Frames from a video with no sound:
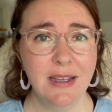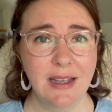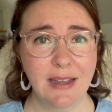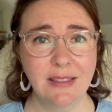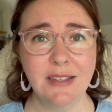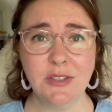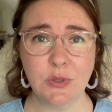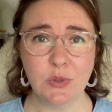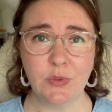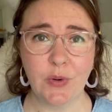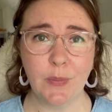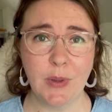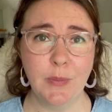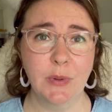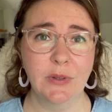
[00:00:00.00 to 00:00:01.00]
And this was for
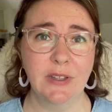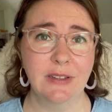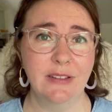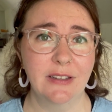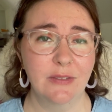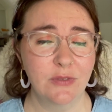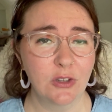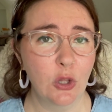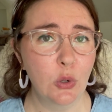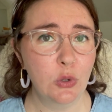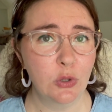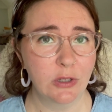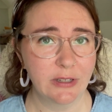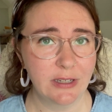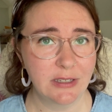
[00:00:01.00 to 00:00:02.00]
people that lived
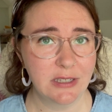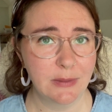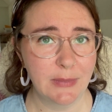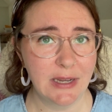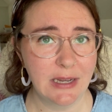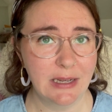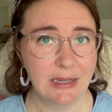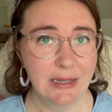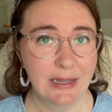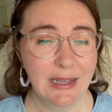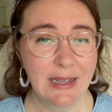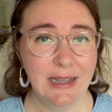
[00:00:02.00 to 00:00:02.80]
locally to me.